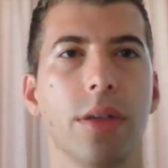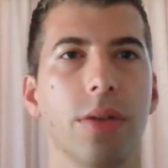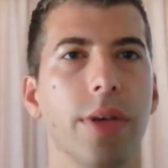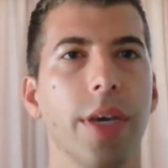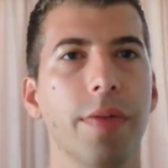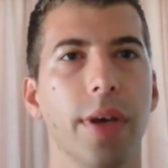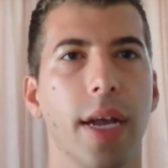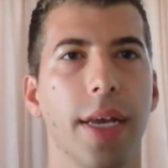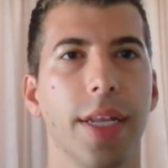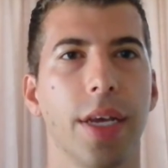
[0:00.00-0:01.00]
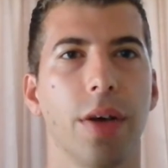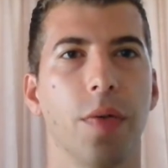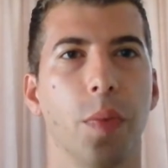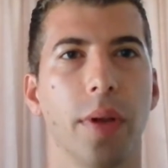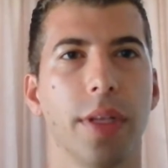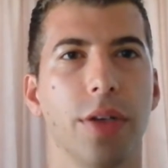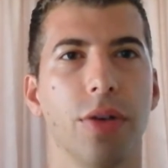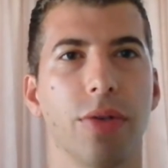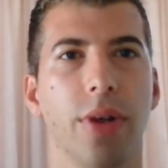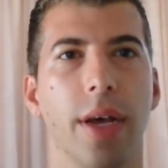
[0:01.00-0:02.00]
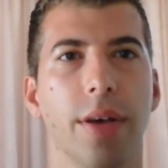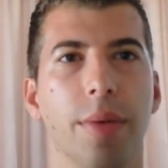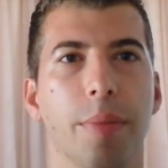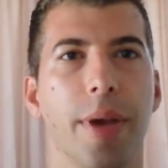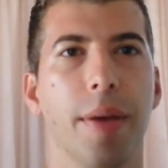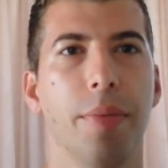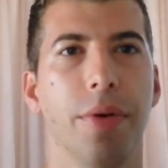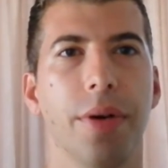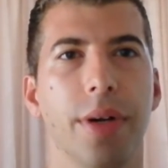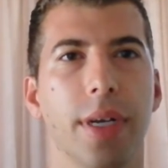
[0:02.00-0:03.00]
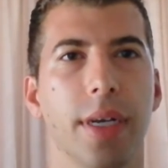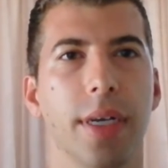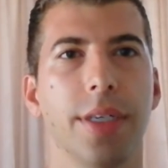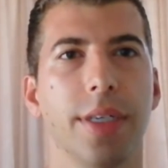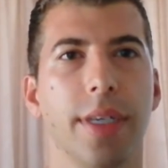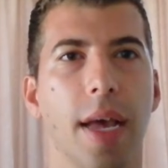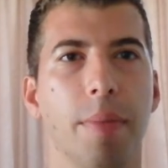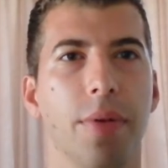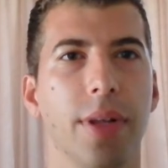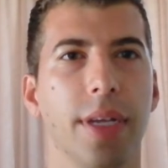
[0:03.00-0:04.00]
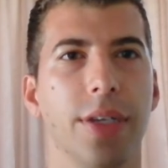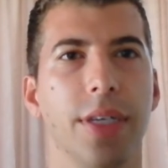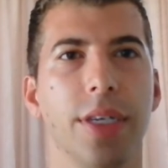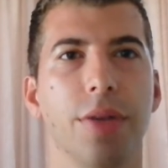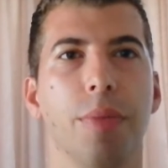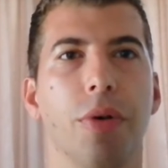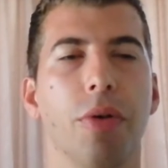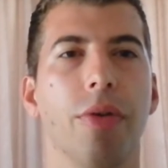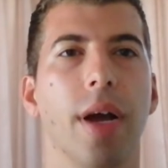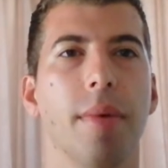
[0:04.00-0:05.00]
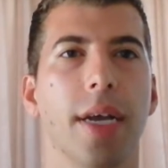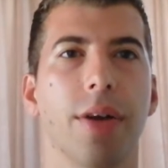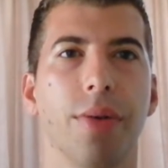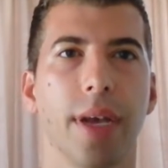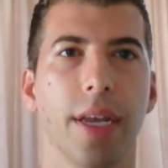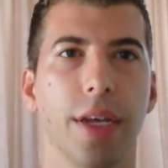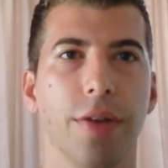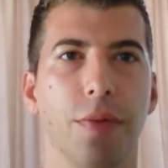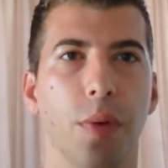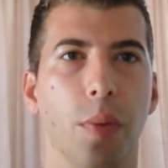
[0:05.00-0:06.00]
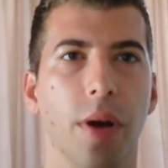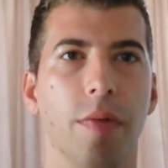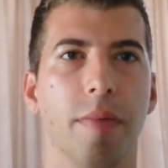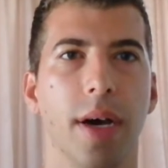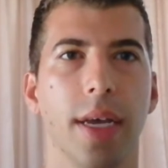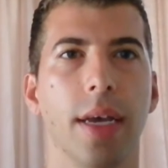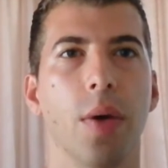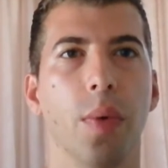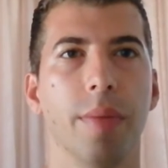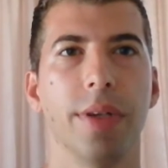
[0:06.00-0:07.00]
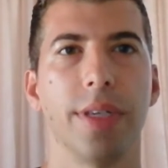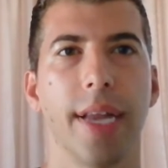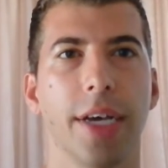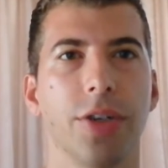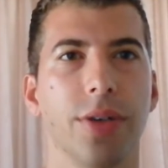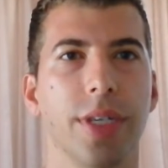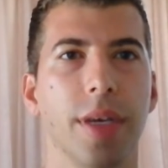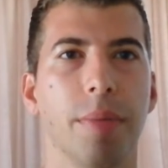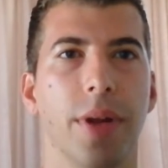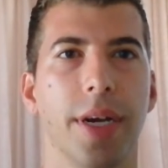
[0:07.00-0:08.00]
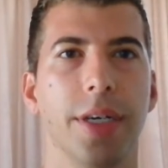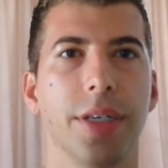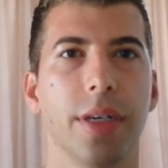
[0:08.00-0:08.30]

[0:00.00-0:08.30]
To give you an idea of what this looks like on paper, here's a sample in-season program I created for one of my women's national team players.